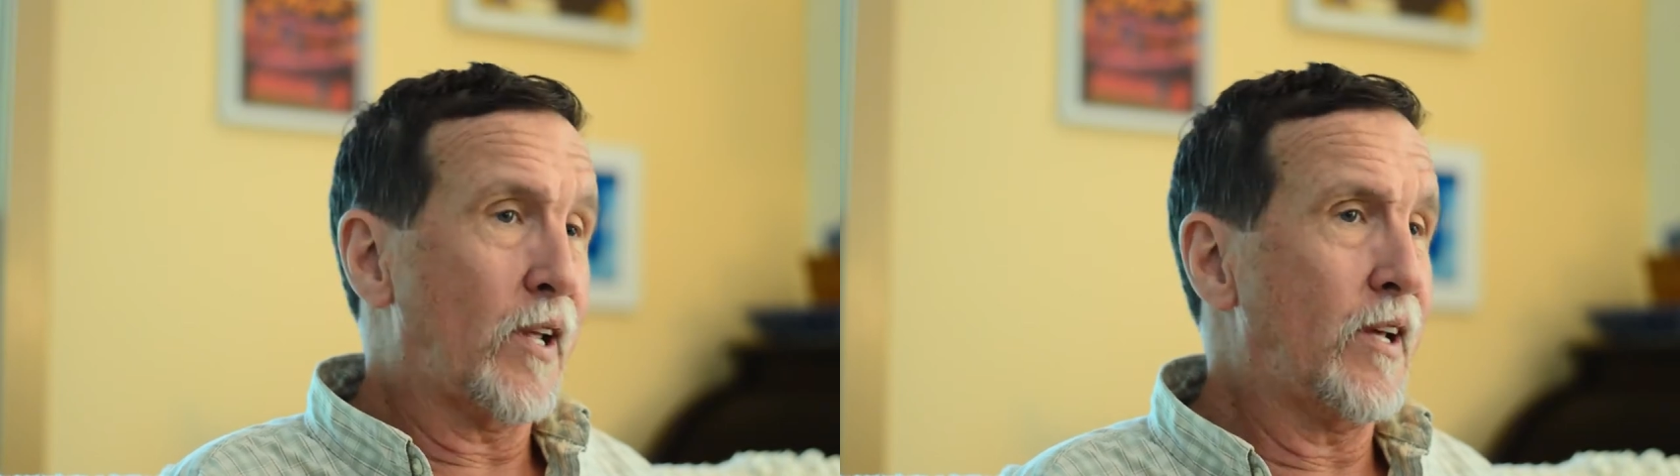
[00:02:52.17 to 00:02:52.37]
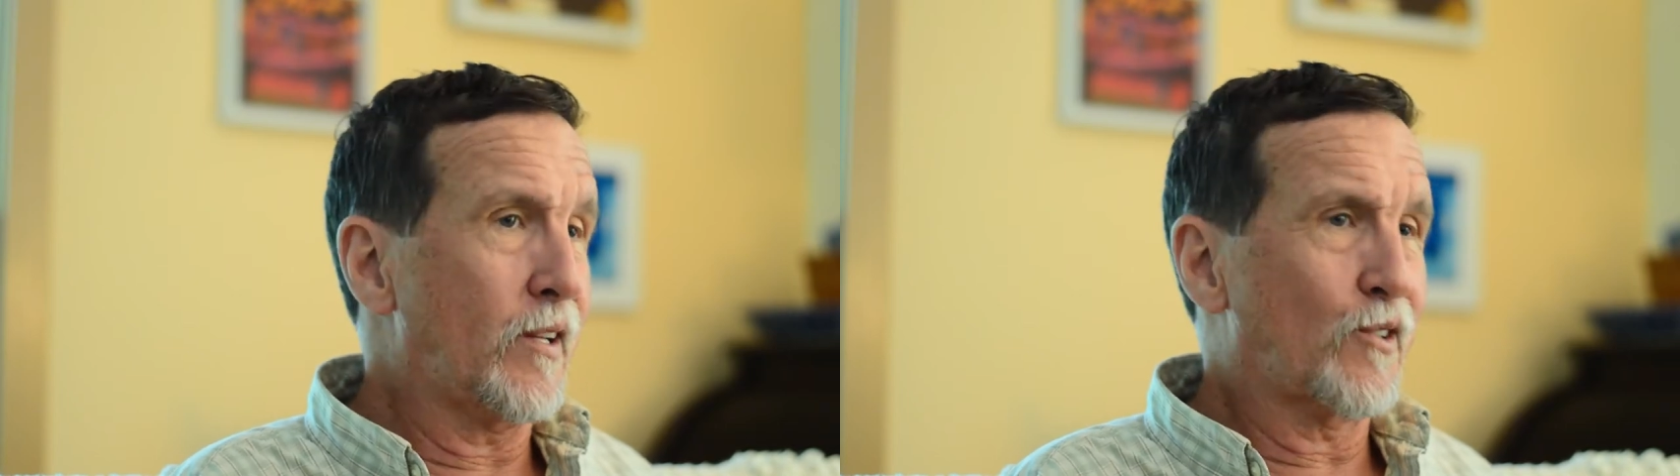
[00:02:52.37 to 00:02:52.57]

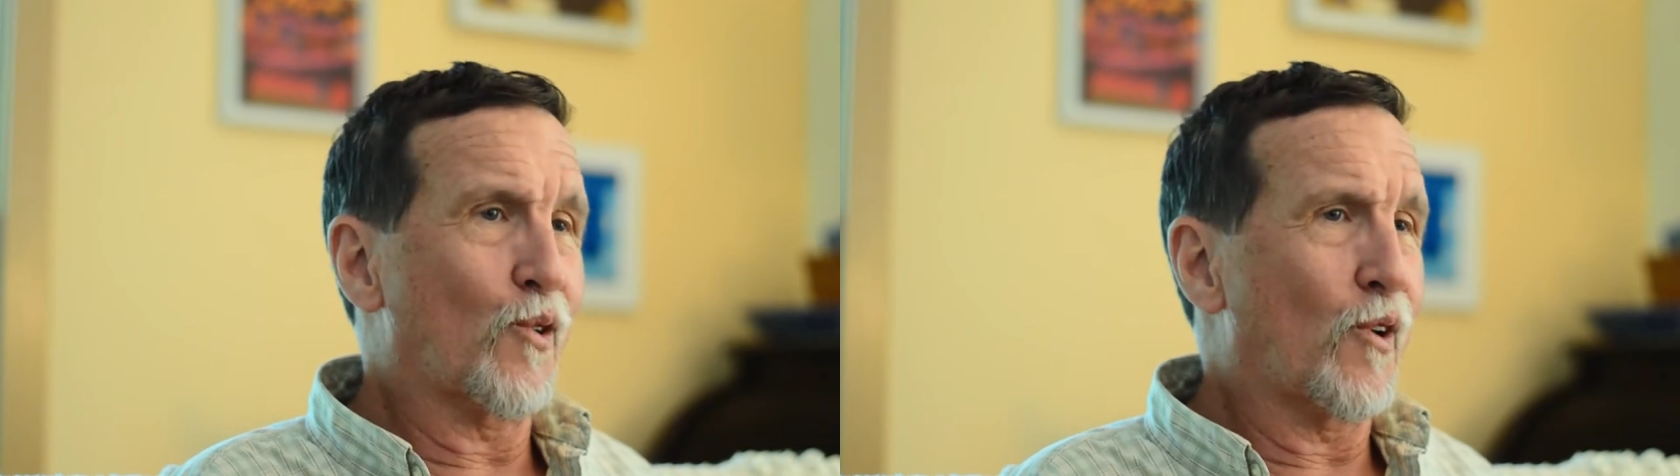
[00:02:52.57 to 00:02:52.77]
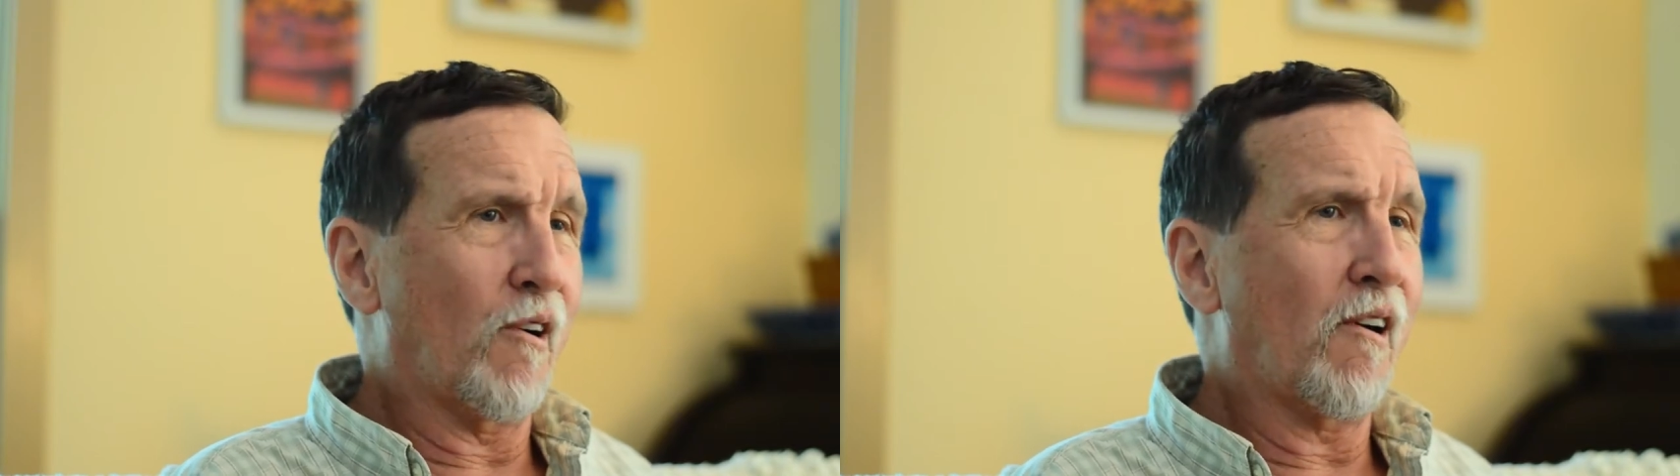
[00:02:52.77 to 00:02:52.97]
hits
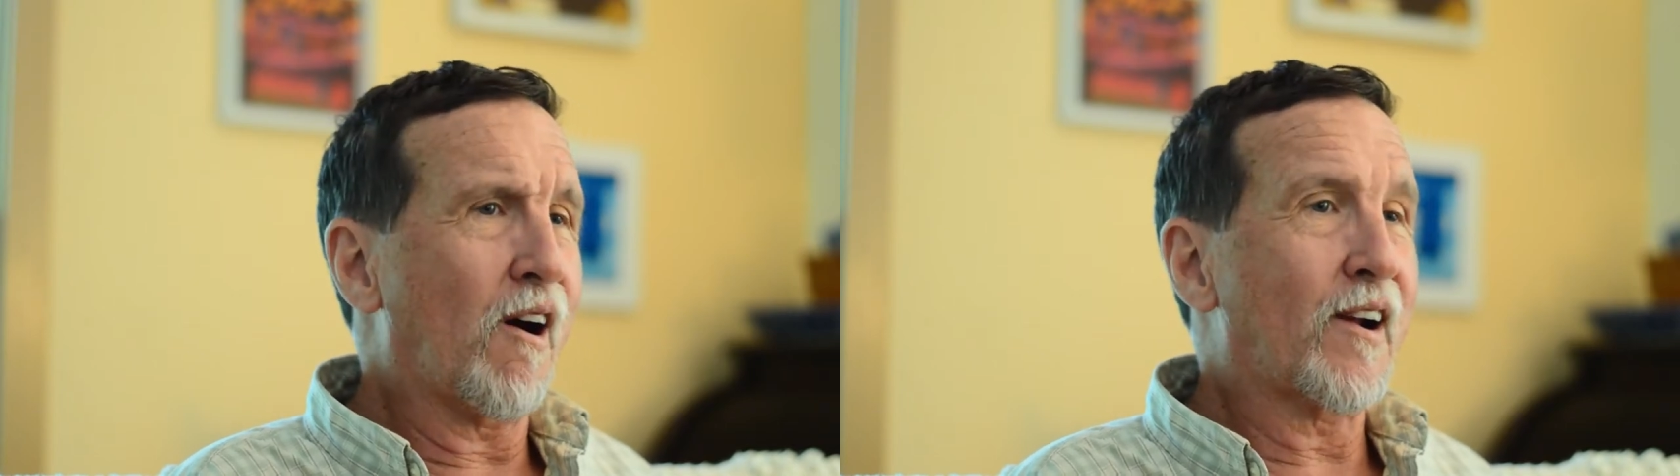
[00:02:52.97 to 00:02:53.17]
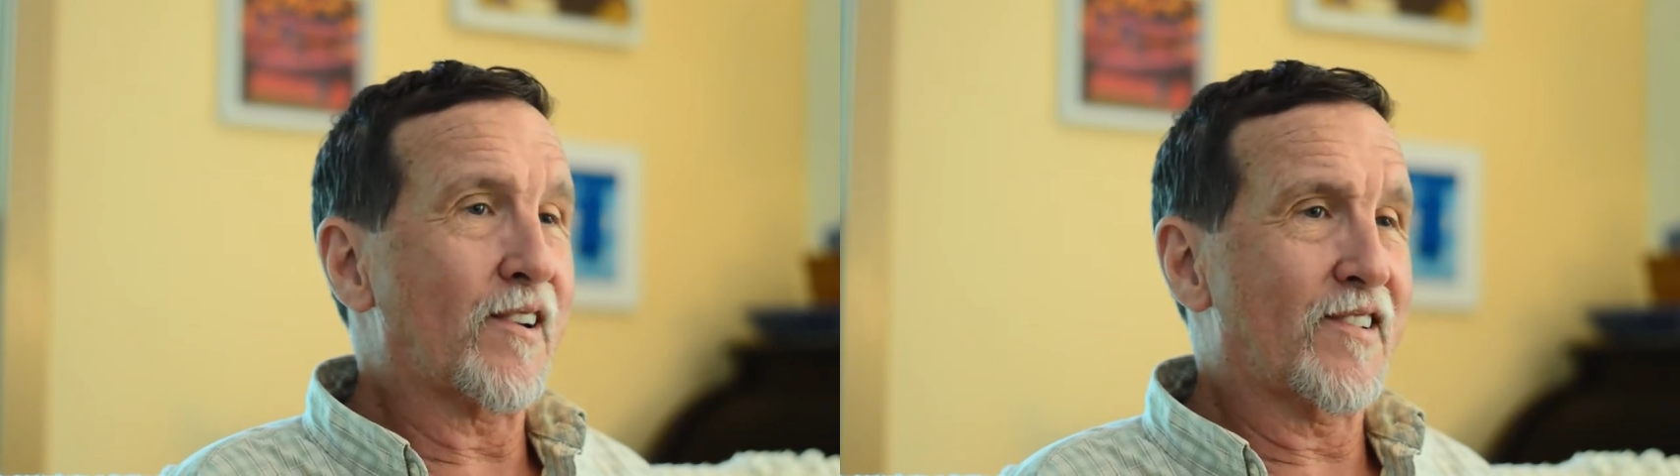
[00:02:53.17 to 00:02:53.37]
on a
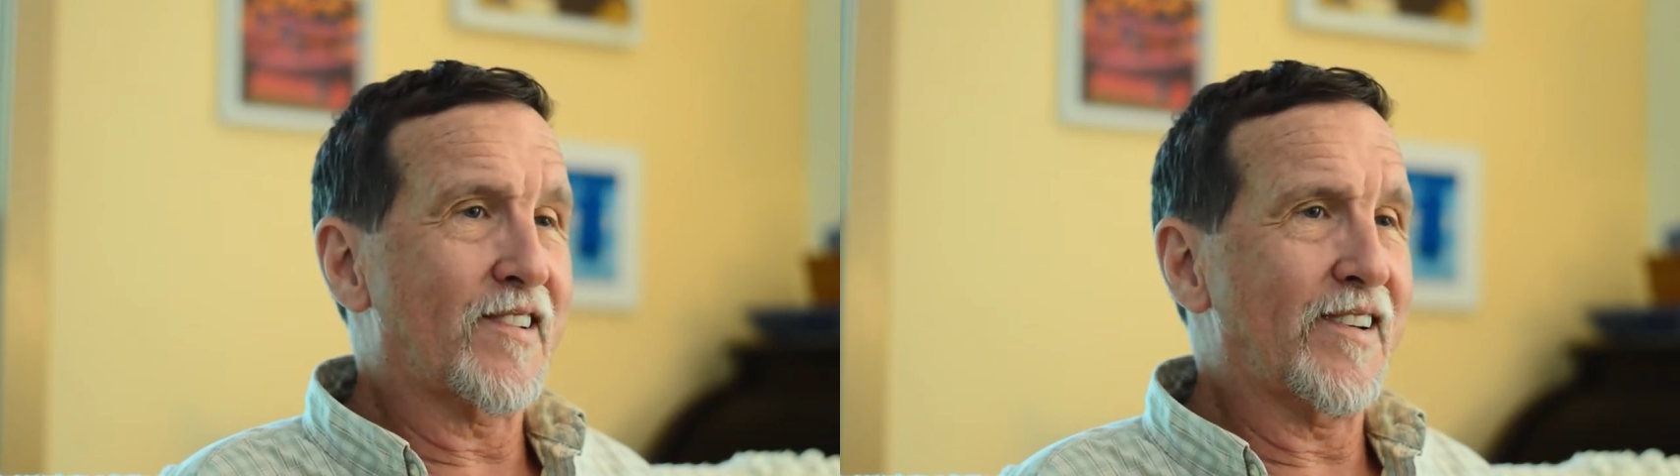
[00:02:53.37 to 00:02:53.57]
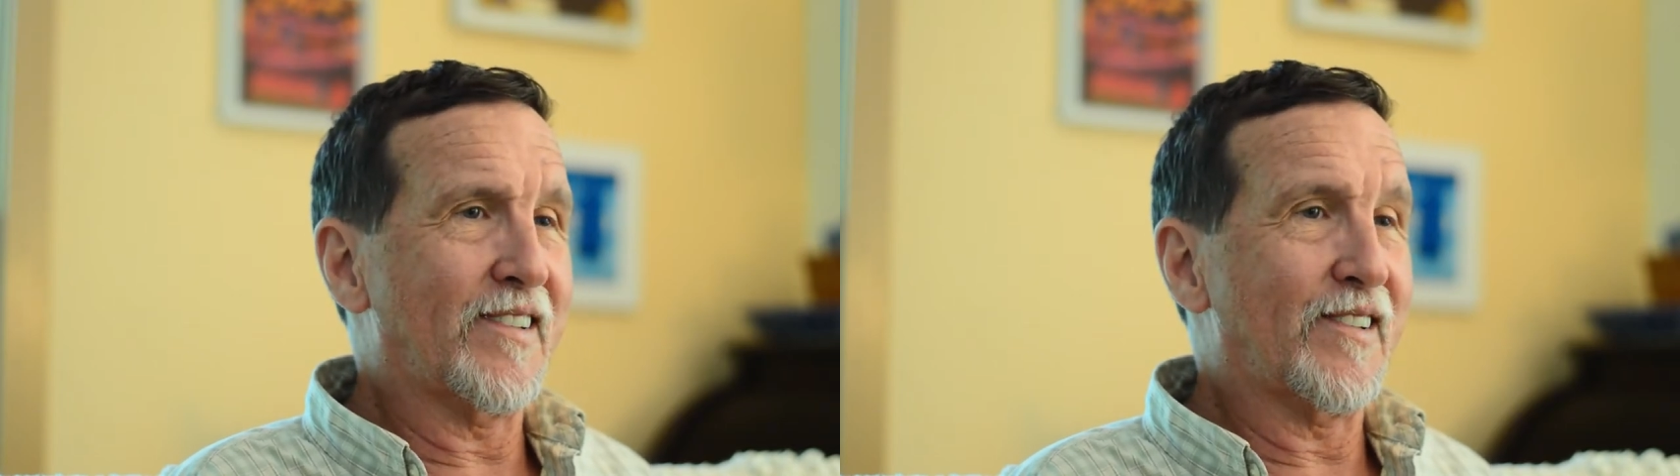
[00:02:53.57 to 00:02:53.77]
lot of
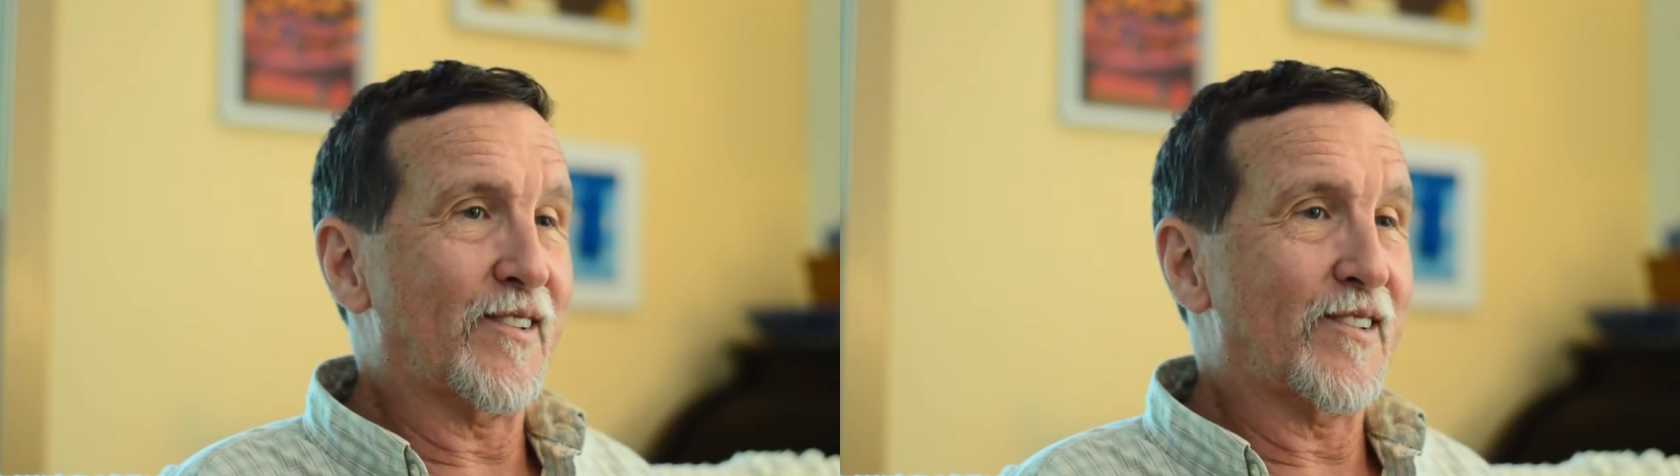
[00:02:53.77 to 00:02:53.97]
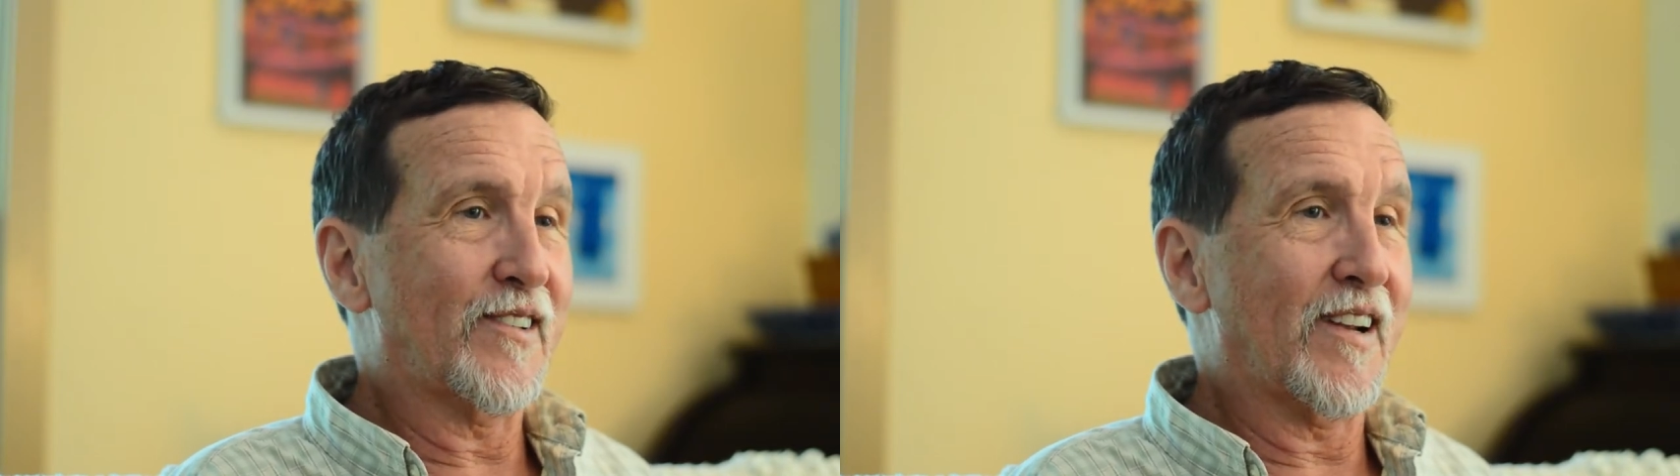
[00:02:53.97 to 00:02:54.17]
cylinders.